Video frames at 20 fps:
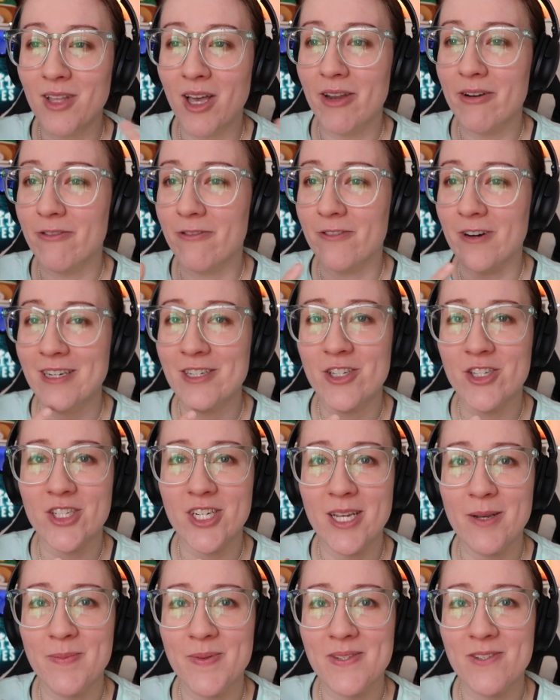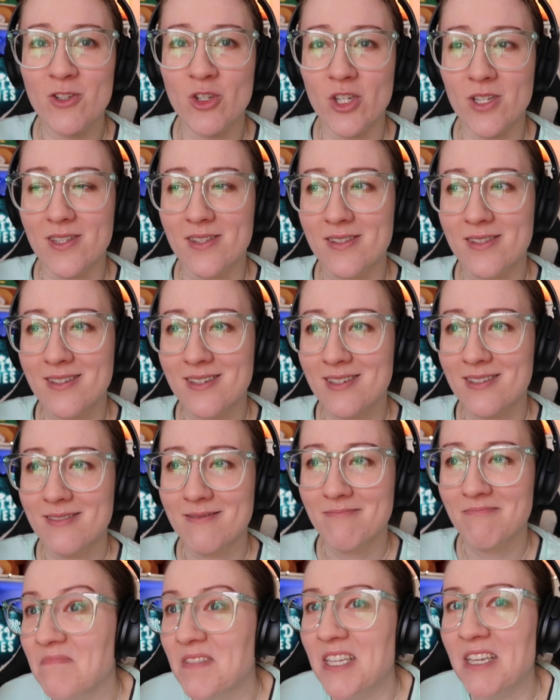of friendships just
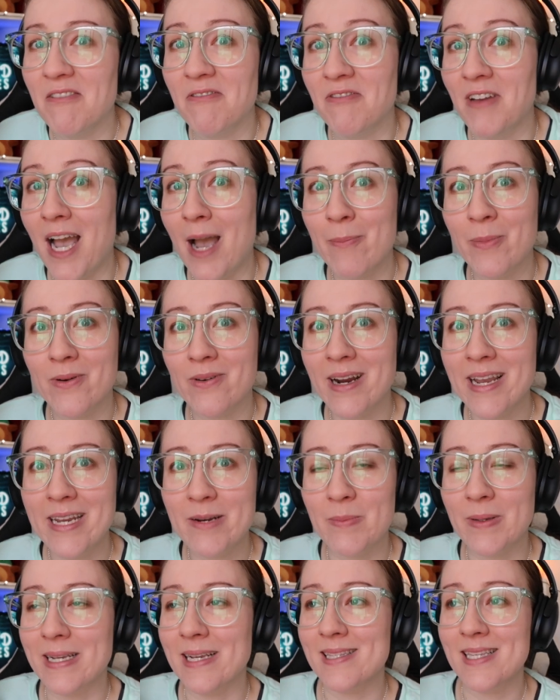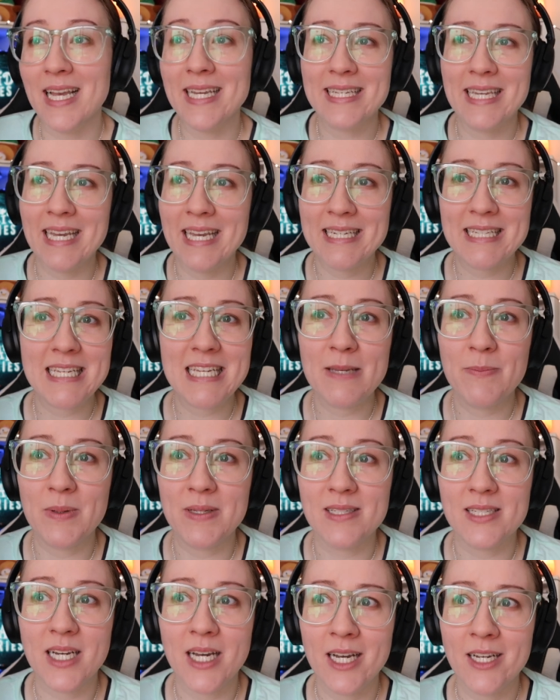evaporate because I can't keep
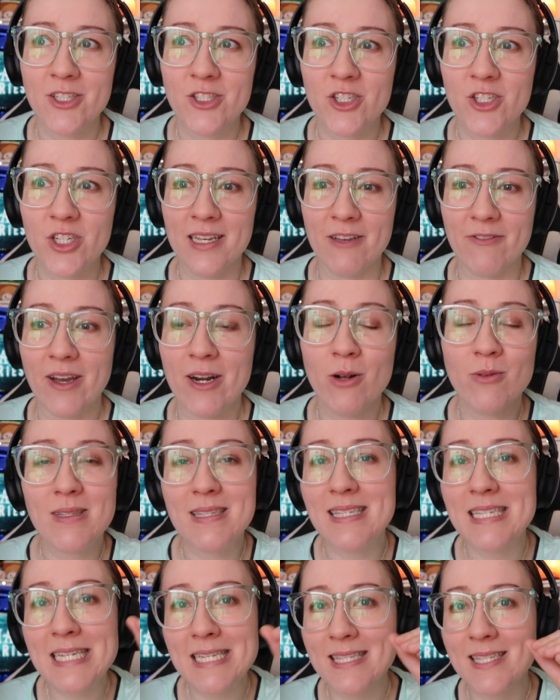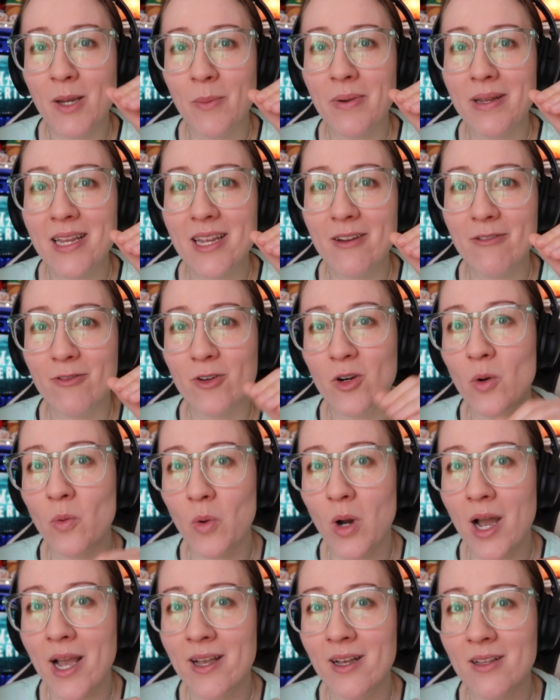in touch. If I don't see somebody for a
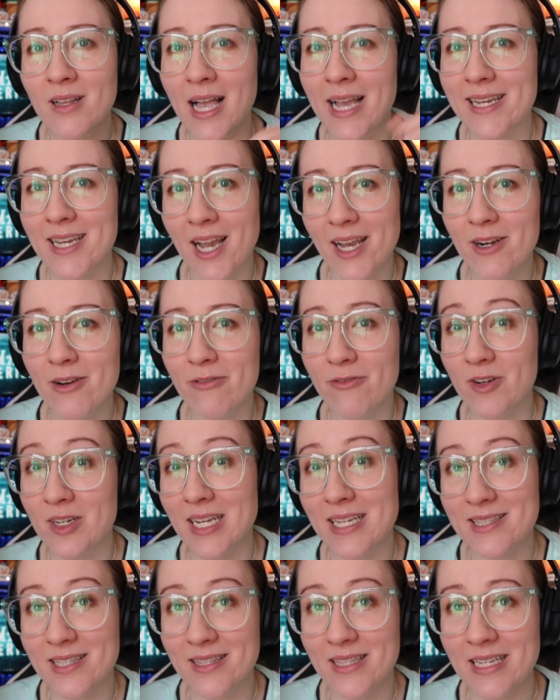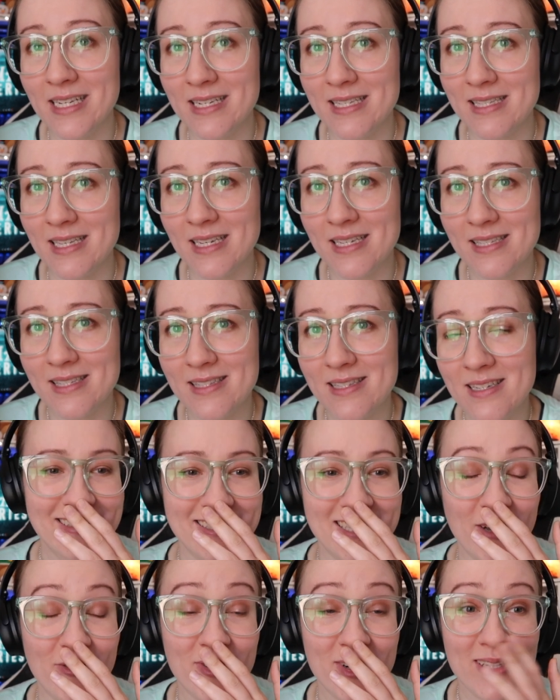while, I kind of forget that they exist.
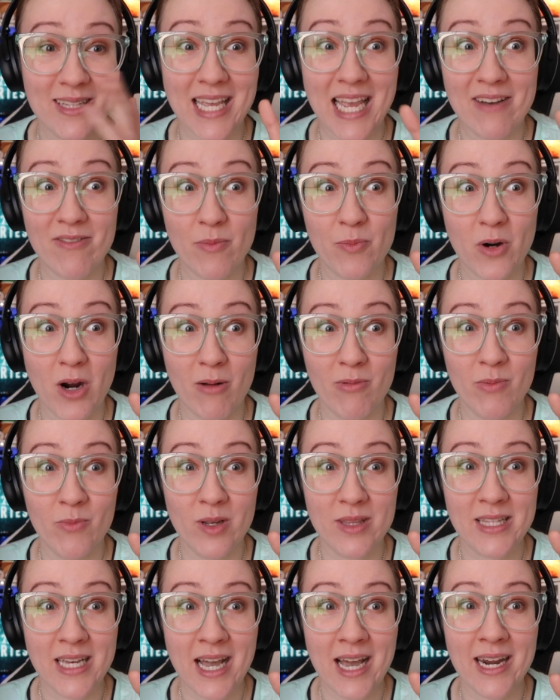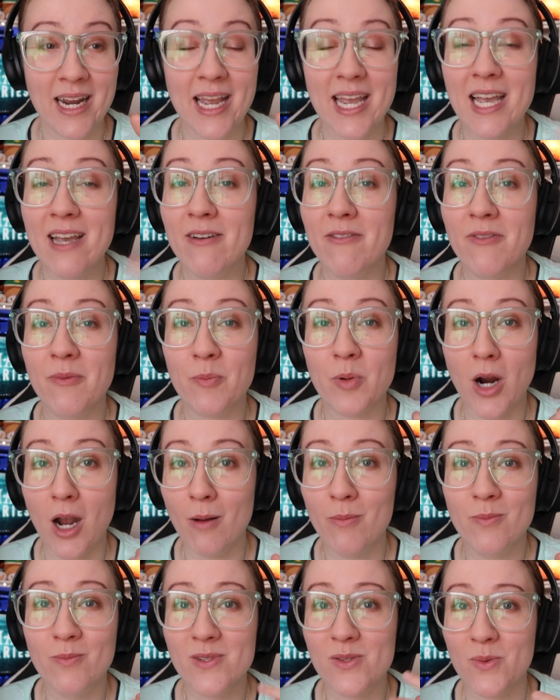Definitely have a problem with that. I have
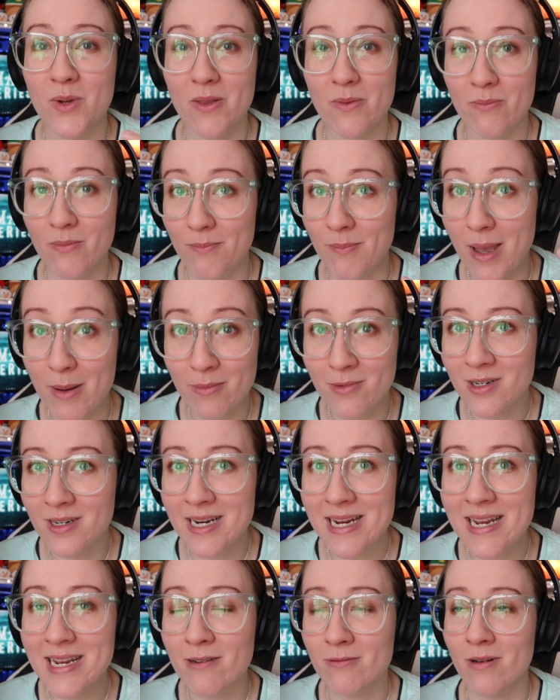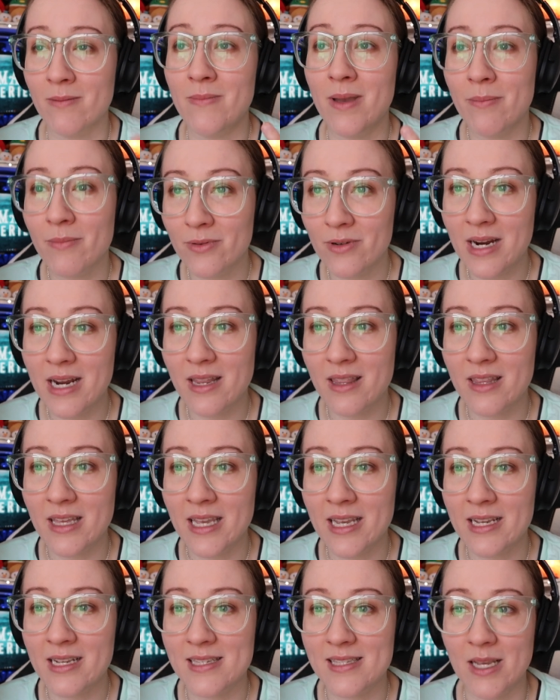problems with memory, remembering
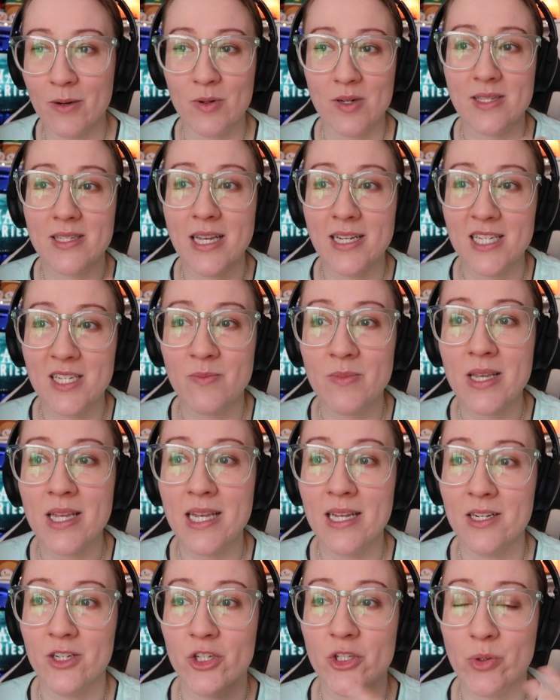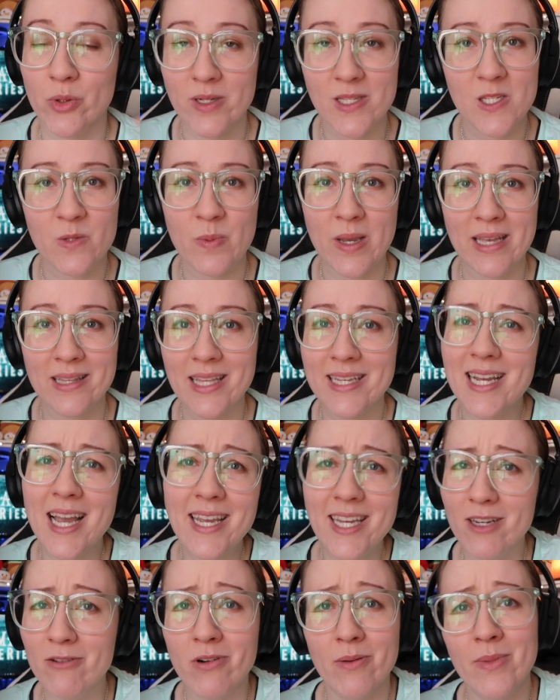things that were said to me in a short span. Like I
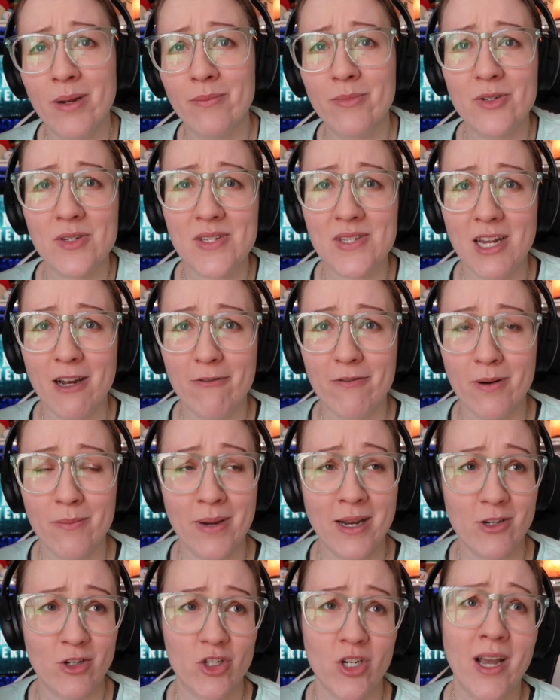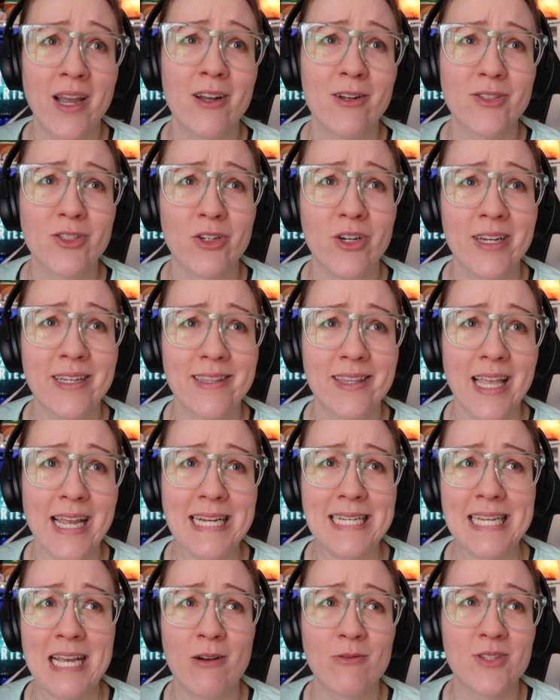can remember stuff from my childhood,
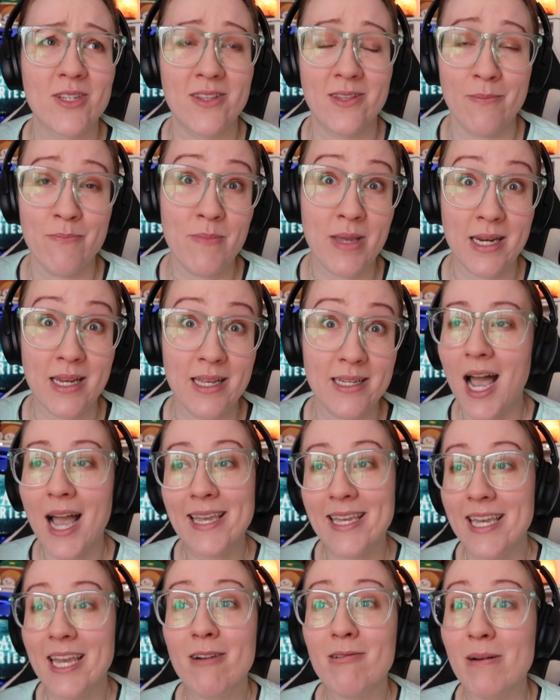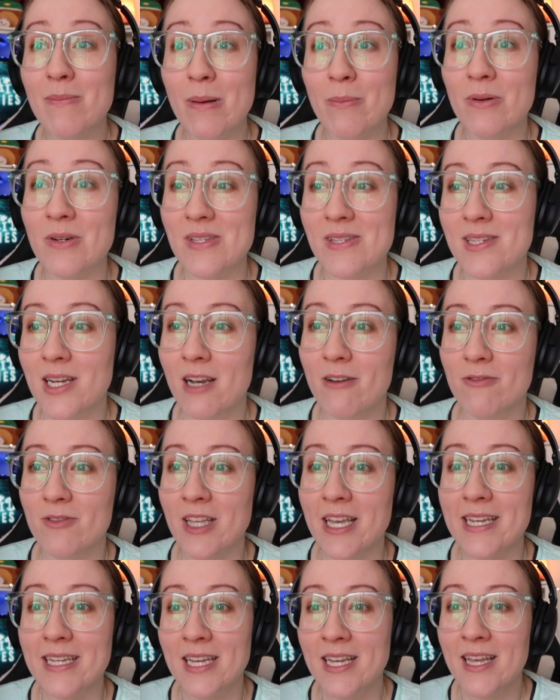like down to the minute. I can't remember stuff
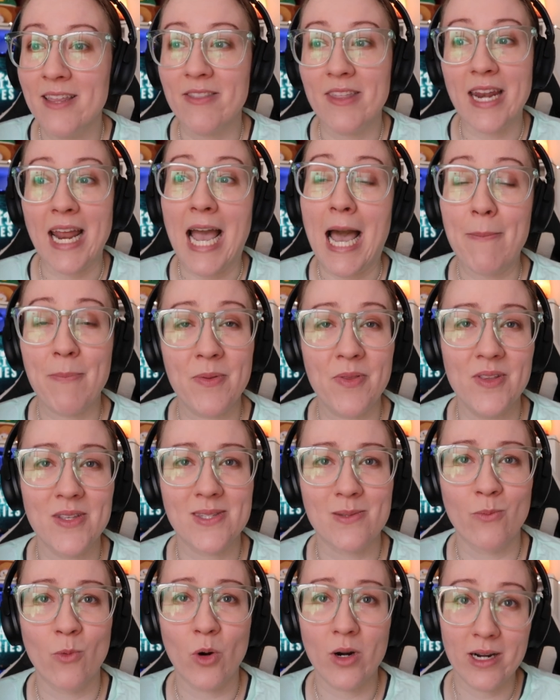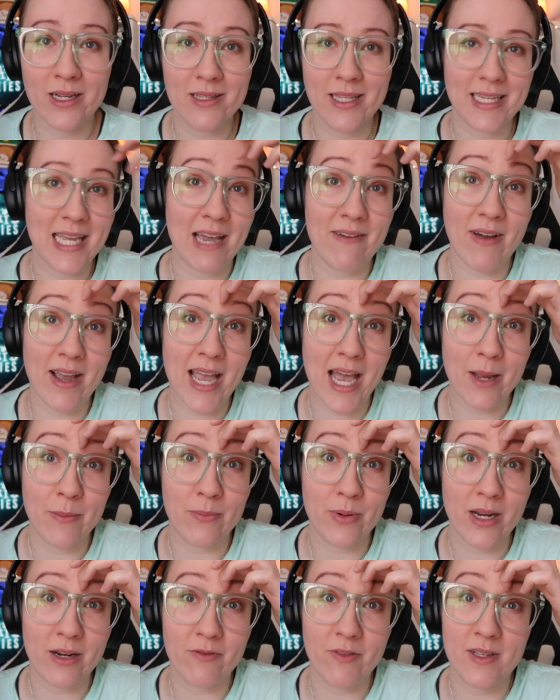like that happened this morning. Like, have I had
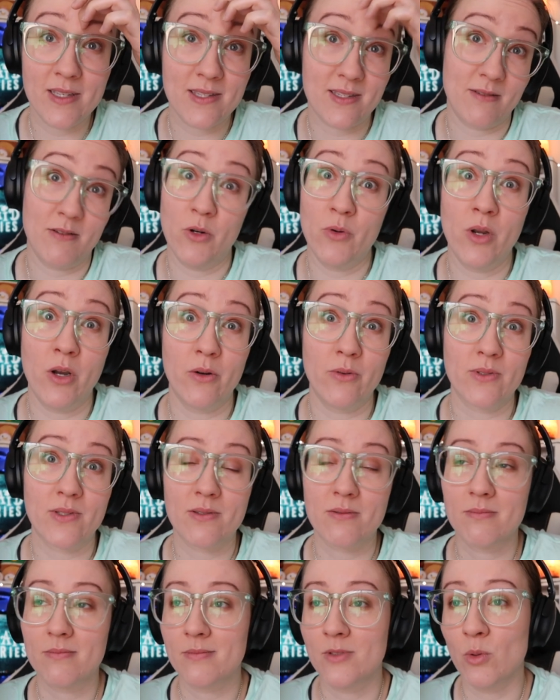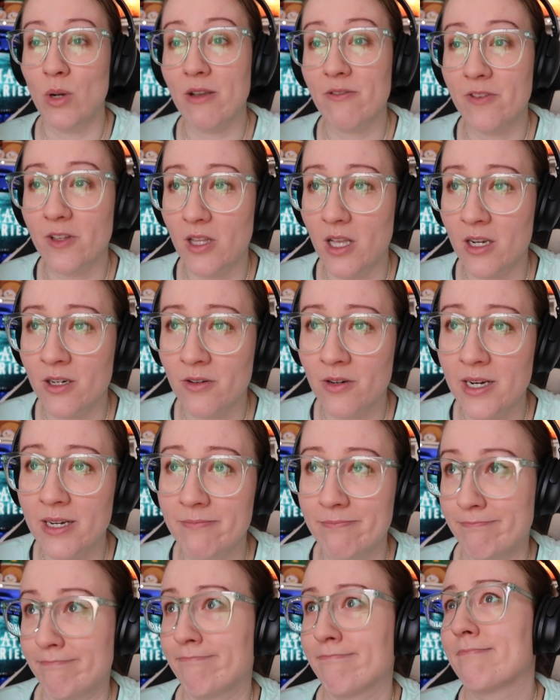breakfast? Who knows? Do I feel
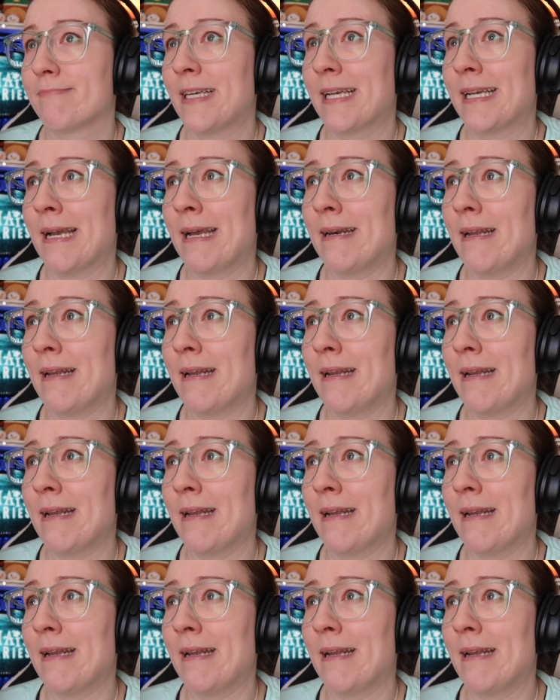hungry? I got